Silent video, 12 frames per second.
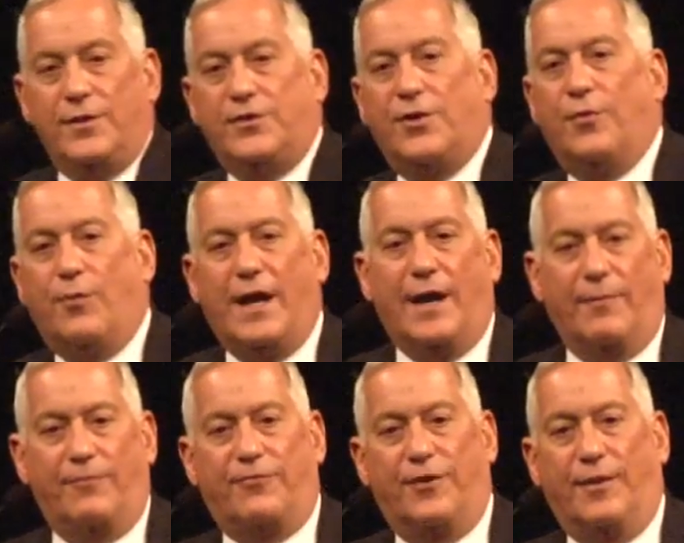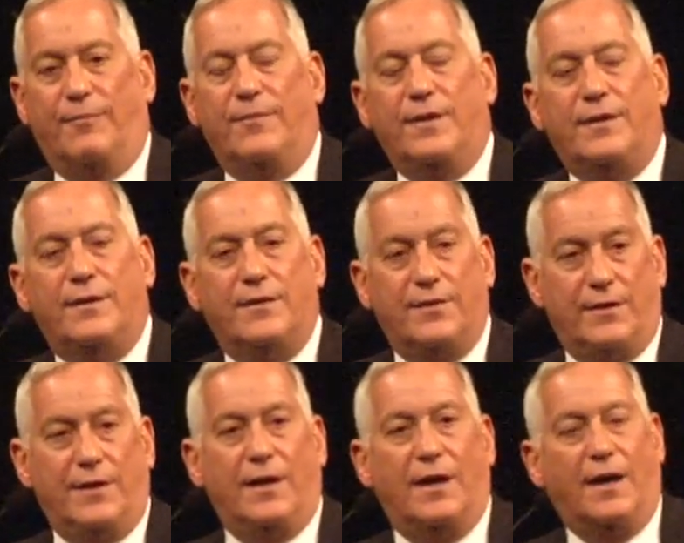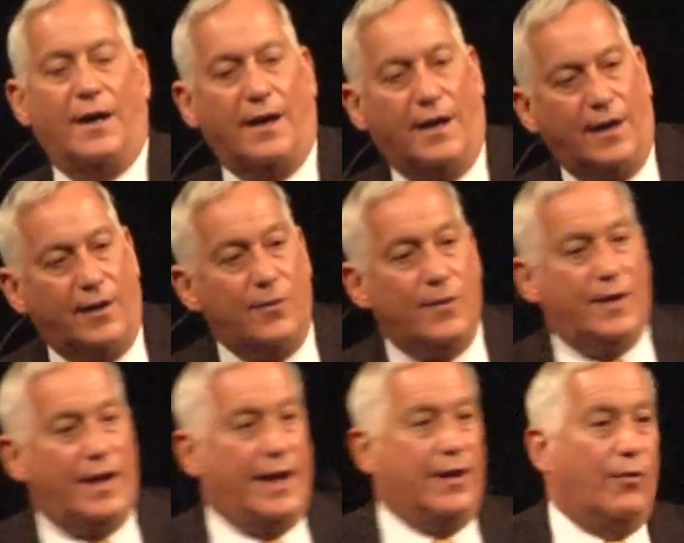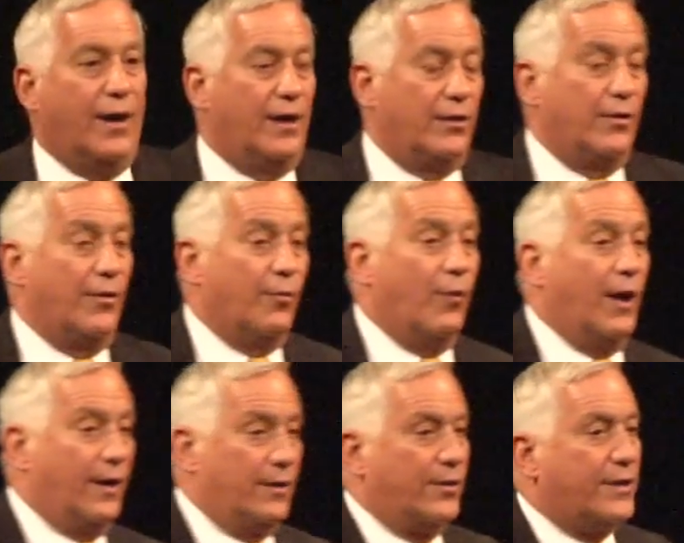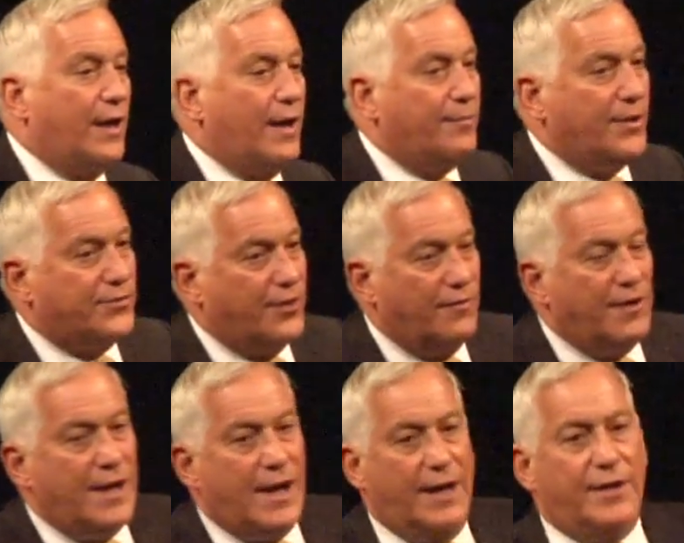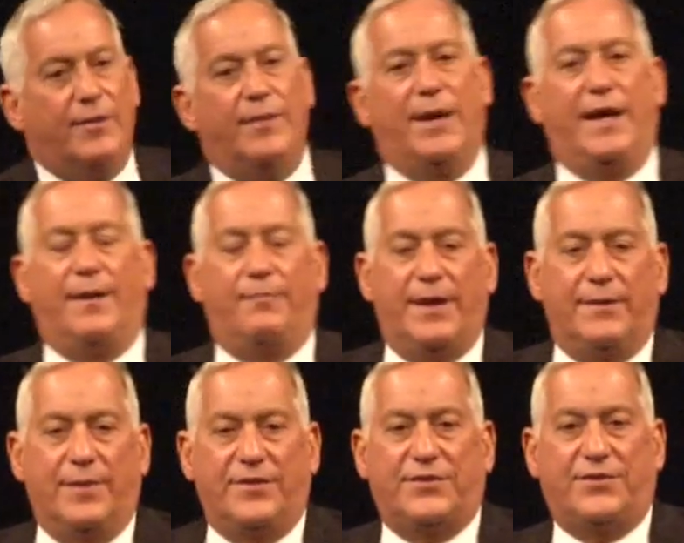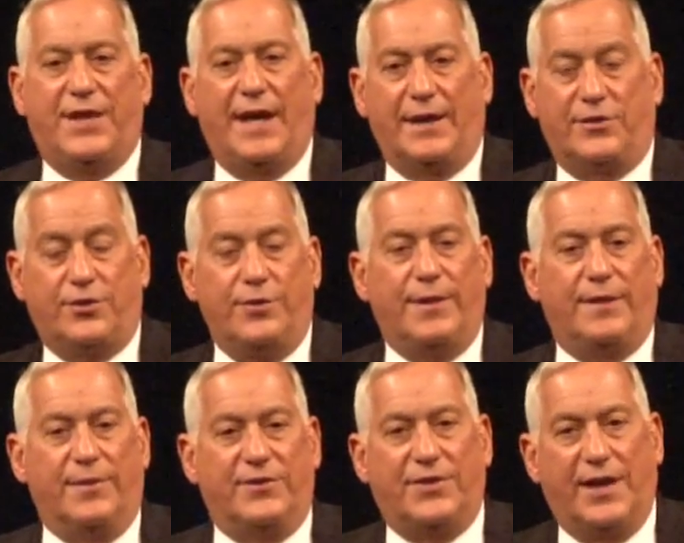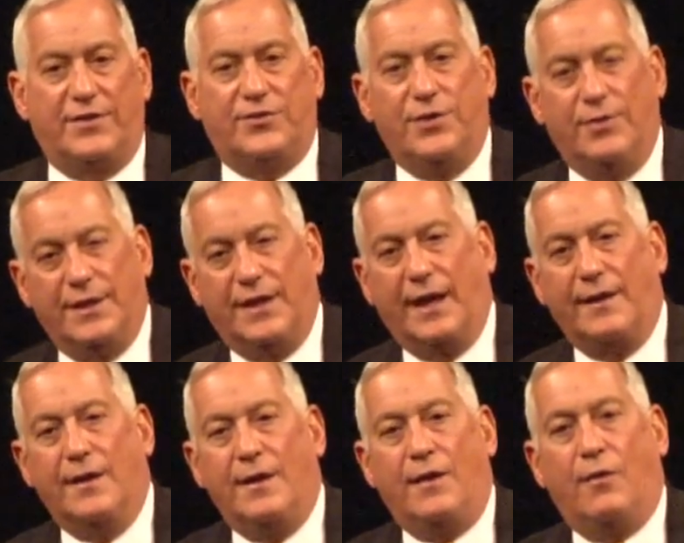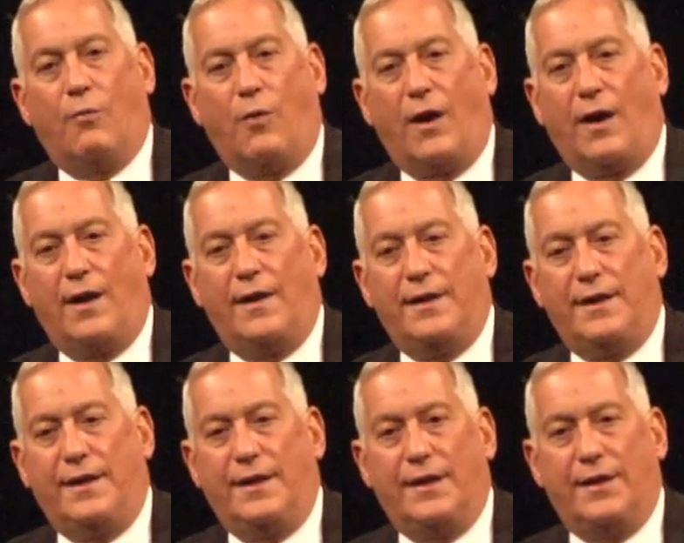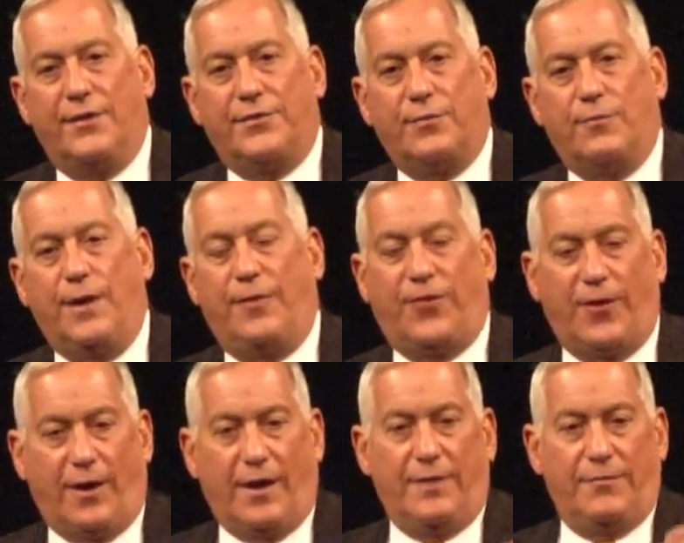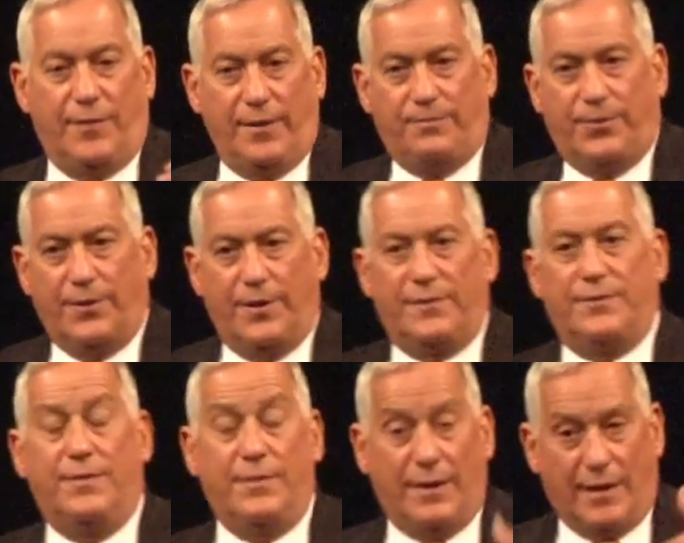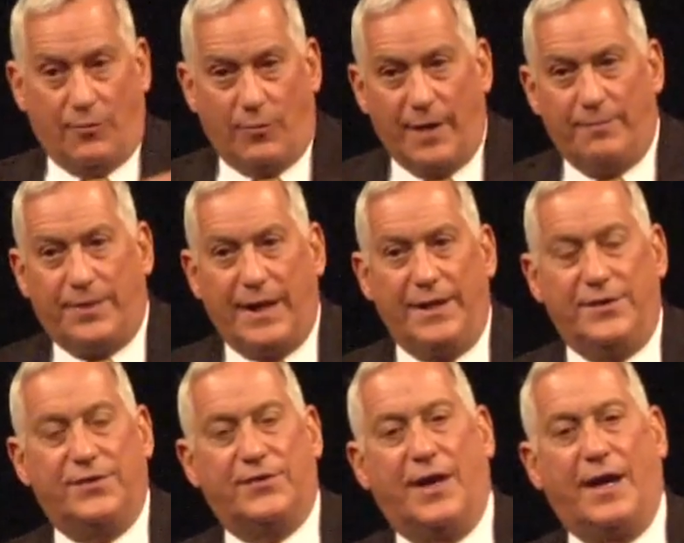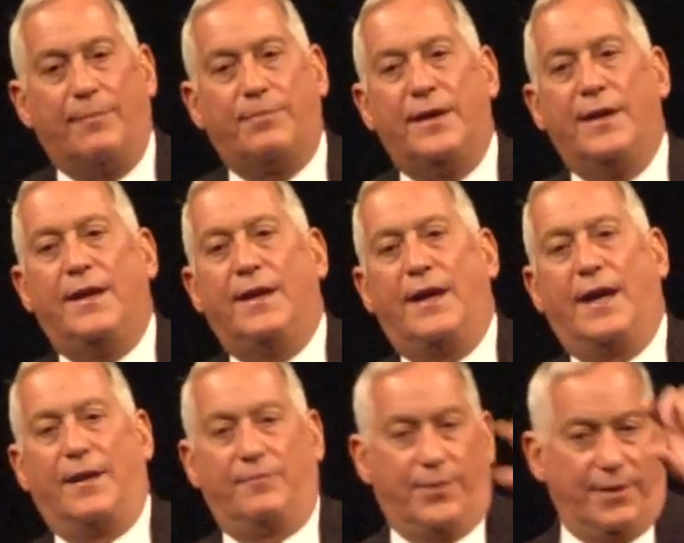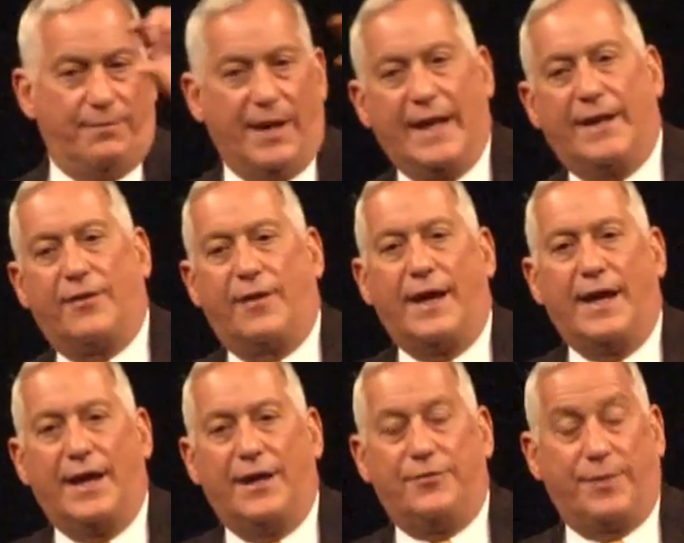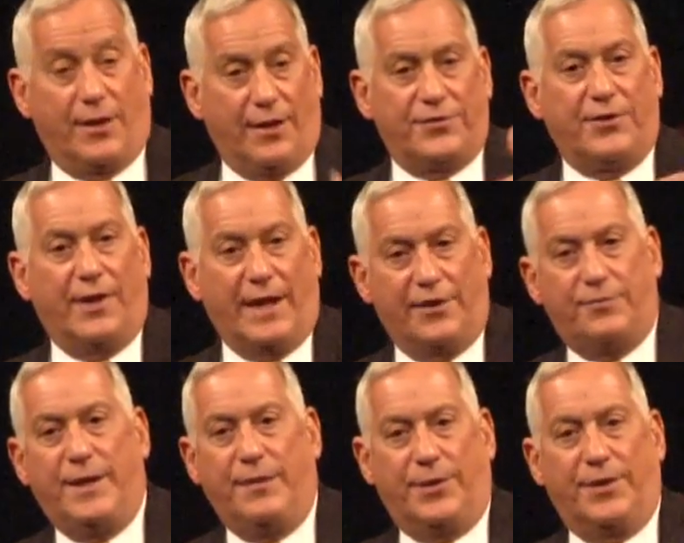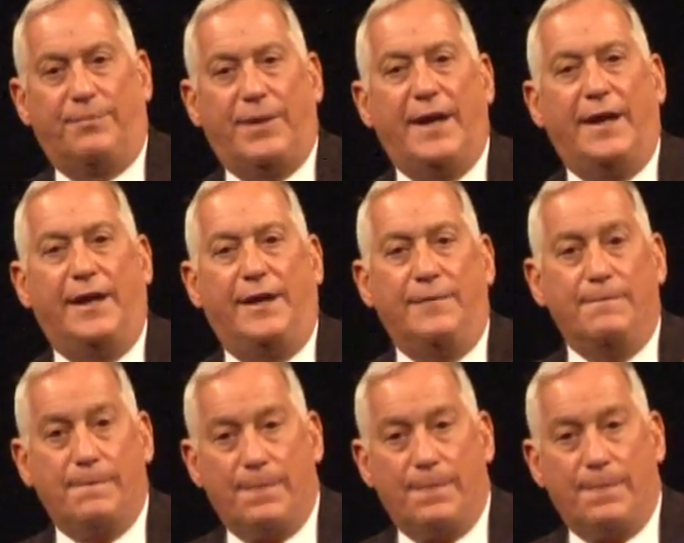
to the web from AOL or the Well or CompuServe. I think we made a big mistake, two big mistakes doing that. One is we thought we'd put web pages up and put banner ads, but also ask people to pay